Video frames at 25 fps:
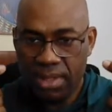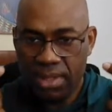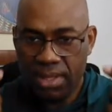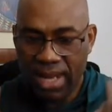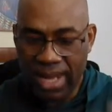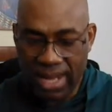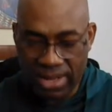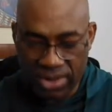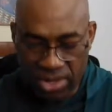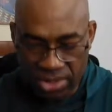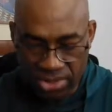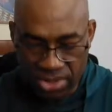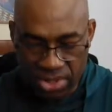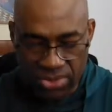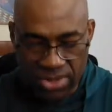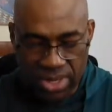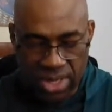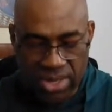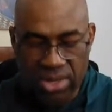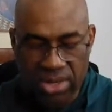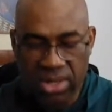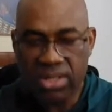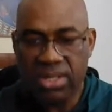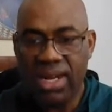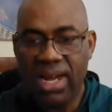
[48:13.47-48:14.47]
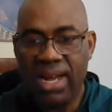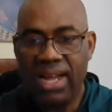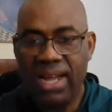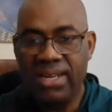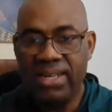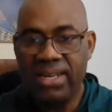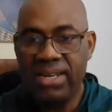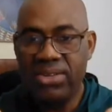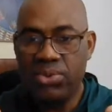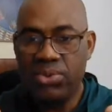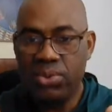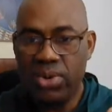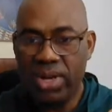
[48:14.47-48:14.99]
I got your record and
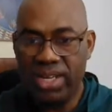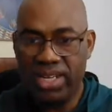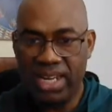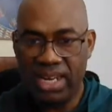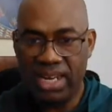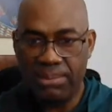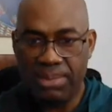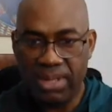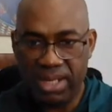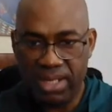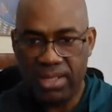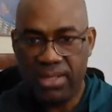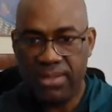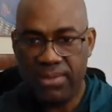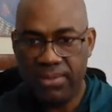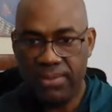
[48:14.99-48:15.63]
then you were diabetic,